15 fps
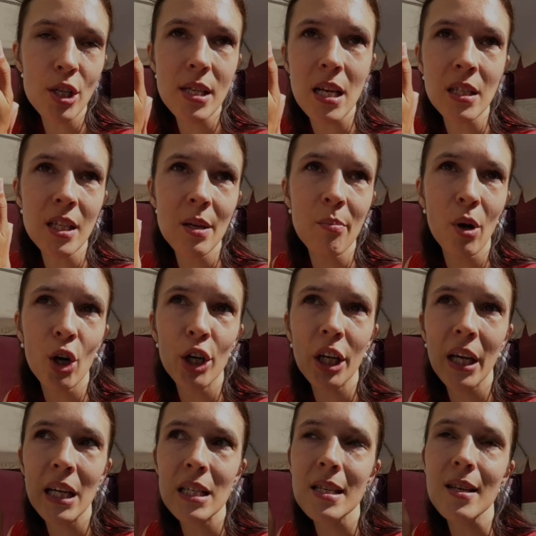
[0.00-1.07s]
Sunday
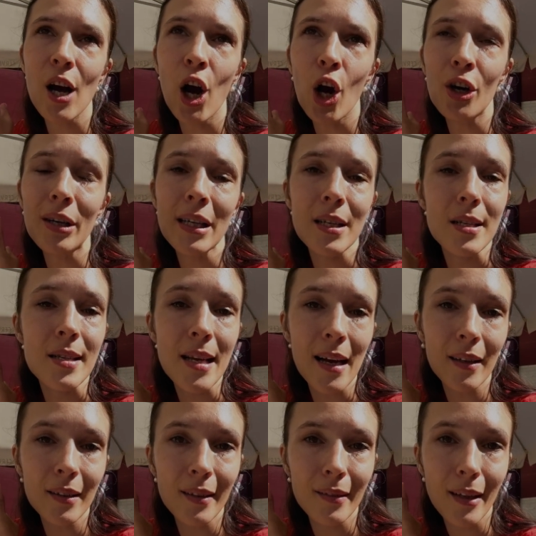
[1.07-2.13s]
markets are
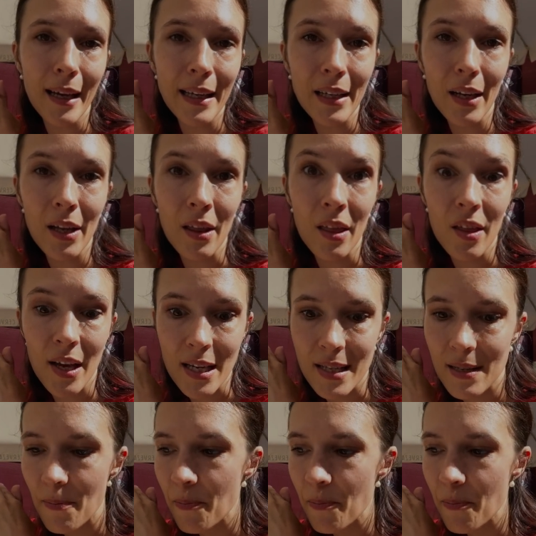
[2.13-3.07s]
exactly like this.